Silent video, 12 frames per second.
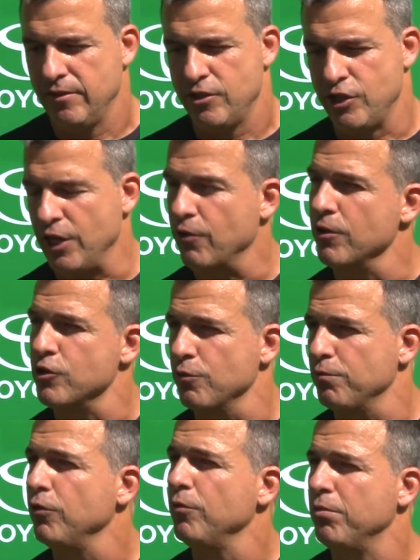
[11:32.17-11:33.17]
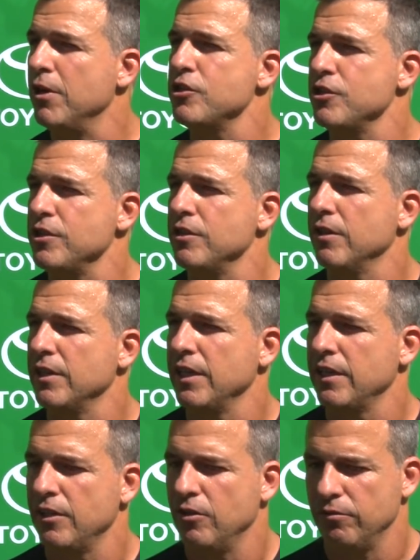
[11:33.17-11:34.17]
secrets or pull punches here. I
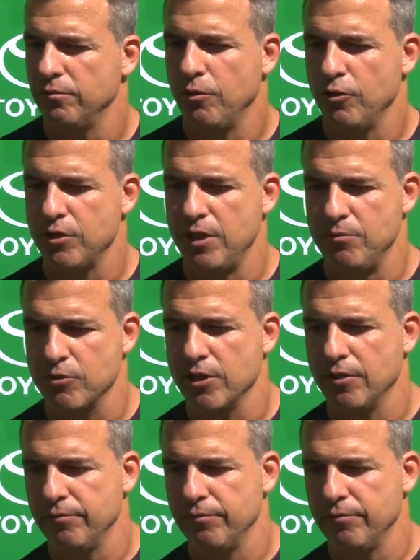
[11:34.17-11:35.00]
think, you know, both teams,